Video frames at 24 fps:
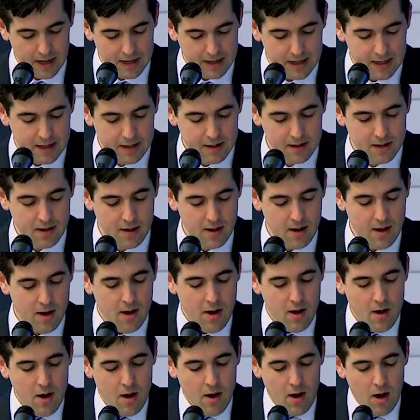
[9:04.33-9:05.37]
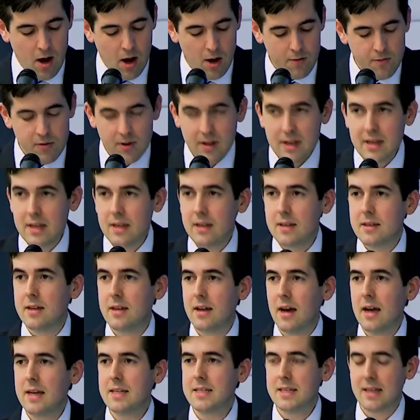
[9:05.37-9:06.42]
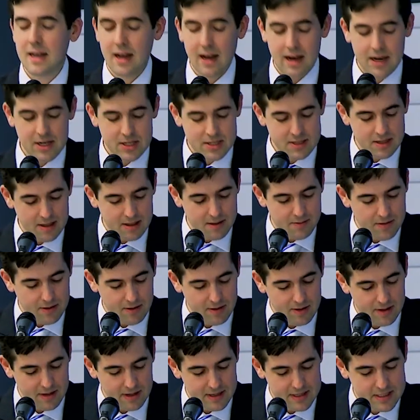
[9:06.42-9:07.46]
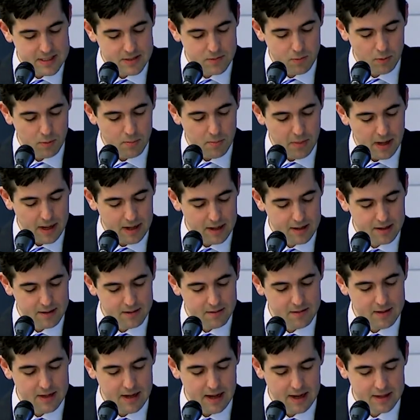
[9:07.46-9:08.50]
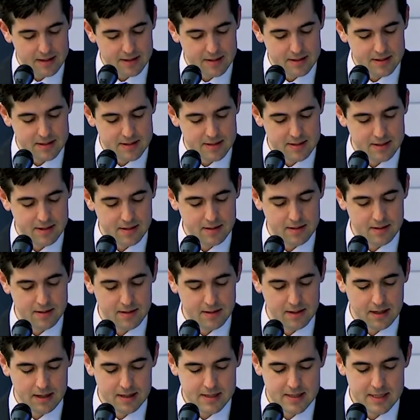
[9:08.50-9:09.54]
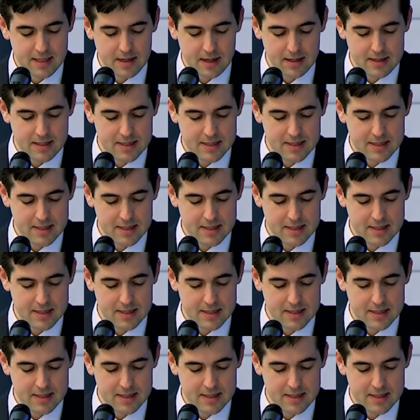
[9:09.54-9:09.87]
lacking, hopefully today's occasion at the very least will make the actors consider